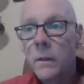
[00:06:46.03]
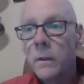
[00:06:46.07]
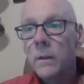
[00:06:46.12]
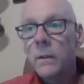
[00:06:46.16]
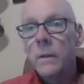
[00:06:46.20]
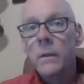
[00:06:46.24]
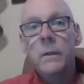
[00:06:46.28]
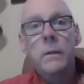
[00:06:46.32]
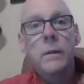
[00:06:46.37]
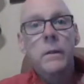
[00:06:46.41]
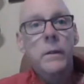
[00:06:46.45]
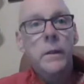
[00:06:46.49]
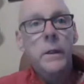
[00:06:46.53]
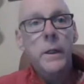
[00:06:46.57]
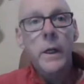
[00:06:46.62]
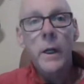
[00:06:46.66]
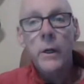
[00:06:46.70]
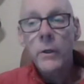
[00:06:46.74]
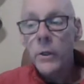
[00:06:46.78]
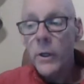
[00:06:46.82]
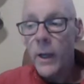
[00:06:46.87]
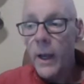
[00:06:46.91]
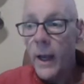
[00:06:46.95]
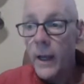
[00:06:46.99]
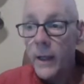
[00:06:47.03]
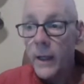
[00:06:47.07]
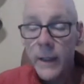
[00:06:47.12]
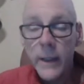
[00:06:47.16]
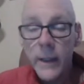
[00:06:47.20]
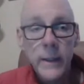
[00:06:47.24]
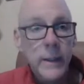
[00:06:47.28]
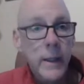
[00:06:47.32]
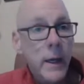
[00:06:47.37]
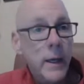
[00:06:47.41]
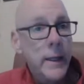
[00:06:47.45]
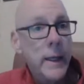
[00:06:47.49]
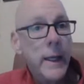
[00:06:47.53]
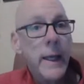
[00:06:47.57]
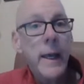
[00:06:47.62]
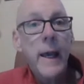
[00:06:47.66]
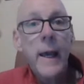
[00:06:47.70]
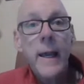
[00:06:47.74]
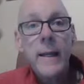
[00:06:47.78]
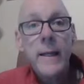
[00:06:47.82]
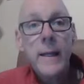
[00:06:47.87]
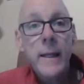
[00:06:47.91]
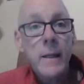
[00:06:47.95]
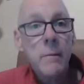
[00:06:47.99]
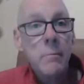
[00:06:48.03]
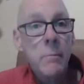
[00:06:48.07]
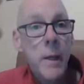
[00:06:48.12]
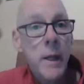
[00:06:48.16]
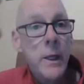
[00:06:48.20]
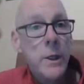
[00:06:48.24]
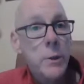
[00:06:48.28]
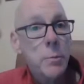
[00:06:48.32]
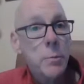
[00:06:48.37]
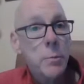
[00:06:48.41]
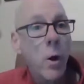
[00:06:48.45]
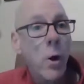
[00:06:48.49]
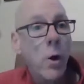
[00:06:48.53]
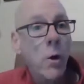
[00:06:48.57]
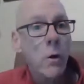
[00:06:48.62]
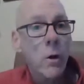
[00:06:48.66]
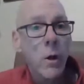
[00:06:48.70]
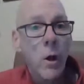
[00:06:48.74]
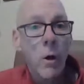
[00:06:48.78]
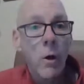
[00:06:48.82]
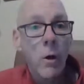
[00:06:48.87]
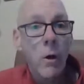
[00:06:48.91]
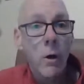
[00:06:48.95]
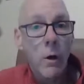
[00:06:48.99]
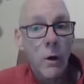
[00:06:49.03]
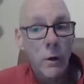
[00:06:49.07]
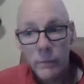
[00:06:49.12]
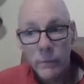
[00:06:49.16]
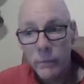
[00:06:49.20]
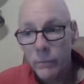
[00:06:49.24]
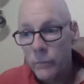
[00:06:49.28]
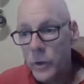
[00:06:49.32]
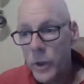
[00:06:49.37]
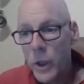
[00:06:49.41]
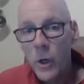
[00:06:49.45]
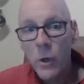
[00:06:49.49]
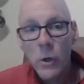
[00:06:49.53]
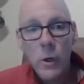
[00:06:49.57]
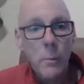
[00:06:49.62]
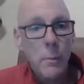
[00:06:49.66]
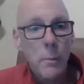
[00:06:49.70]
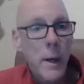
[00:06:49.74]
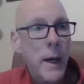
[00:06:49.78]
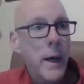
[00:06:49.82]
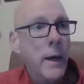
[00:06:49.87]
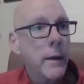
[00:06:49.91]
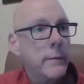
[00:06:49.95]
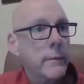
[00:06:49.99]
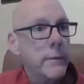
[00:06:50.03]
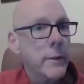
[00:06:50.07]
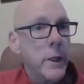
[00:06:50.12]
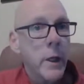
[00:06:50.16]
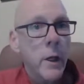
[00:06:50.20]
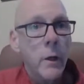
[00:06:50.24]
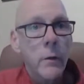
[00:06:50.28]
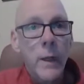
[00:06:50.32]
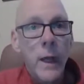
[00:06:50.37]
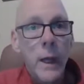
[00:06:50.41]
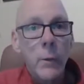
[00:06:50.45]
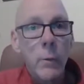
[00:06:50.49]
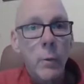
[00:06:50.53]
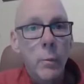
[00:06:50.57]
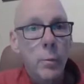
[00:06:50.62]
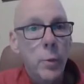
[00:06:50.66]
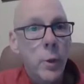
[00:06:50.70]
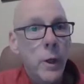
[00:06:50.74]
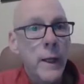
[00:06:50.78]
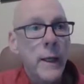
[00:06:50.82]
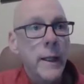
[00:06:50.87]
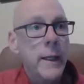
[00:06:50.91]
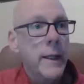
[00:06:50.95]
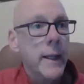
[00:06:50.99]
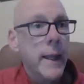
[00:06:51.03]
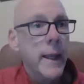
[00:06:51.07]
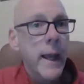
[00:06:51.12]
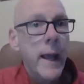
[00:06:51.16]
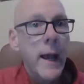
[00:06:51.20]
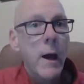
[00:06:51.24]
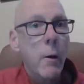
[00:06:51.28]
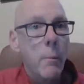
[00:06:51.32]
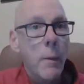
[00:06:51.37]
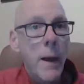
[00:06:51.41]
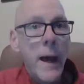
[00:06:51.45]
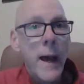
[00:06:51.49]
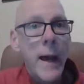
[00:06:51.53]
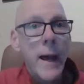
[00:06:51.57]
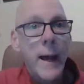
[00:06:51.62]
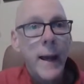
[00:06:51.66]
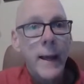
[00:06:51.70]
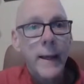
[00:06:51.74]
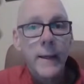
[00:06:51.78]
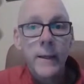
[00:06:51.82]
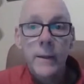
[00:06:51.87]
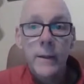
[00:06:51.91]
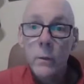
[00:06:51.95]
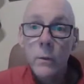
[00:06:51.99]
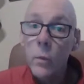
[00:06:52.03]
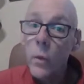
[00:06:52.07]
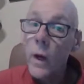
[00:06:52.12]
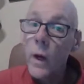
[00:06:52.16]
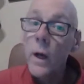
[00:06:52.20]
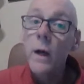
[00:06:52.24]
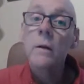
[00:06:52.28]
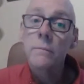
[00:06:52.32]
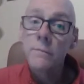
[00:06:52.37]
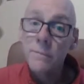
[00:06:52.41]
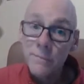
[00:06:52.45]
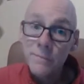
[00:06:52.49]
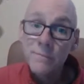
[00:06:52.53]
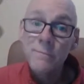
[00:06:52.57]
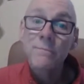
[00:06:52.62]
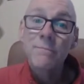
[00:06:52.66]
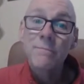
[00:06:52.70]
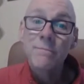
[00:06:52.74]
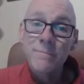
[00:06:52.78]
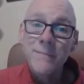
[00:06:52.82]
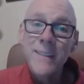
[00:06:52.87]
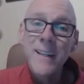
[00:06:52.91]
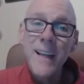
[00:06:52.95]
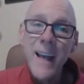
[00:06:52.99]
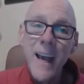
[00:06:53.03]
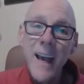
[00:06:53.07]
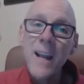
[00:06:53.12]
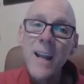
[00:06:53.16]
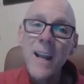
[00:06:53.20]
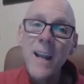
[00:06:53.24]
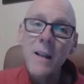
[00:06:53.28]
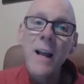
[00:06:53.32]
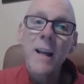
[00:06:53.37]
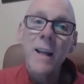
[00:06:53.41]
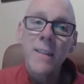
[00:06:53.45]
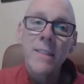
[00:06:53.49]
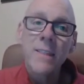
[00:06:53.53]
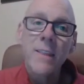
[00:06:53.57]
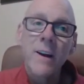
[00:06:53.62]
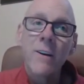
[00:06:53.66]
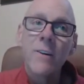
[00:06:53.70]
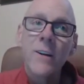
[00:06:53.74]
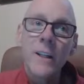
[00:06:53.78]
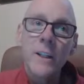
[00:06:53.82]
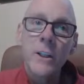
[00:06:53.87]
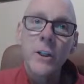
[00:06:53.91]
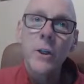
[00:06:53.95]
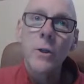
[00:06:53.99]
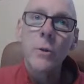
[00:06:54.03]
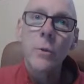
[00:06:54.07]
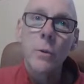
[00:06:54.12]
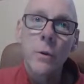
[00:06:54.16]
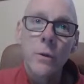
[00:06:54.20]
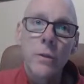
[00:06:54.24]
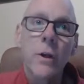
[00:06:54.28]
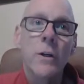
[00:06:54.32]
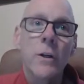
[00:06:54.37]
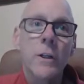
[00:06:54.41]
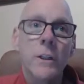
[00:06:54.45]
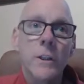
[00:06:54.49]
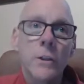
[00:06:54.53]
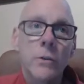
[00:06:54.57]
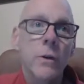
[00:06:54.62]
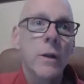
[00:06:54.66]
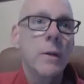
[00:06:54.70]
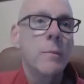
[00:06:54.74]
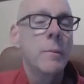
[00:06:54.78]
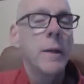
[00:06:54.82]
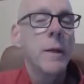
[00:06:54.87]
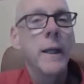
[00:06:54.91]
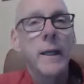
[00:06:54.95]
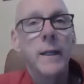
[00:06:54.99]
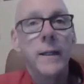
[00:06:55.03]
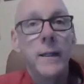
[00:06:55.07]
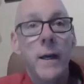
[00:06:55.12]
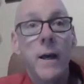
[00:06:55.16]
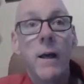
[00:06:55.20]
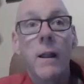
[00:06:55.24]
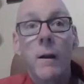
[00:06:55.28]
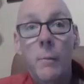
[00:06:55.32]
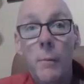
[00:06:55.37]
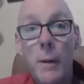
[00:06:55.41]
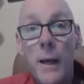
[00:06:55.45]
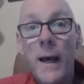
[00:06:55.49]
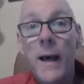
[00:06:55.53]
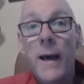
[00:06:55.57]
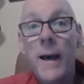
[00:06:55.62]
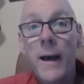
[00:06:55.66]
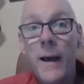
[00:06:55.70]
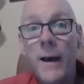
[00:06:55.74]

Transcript: You know, you had Kentucky AD Mitch Barnhart talk about, you know, they were bringing Cal back. Well, he had a, like a 32 or 33 million dollar buyout.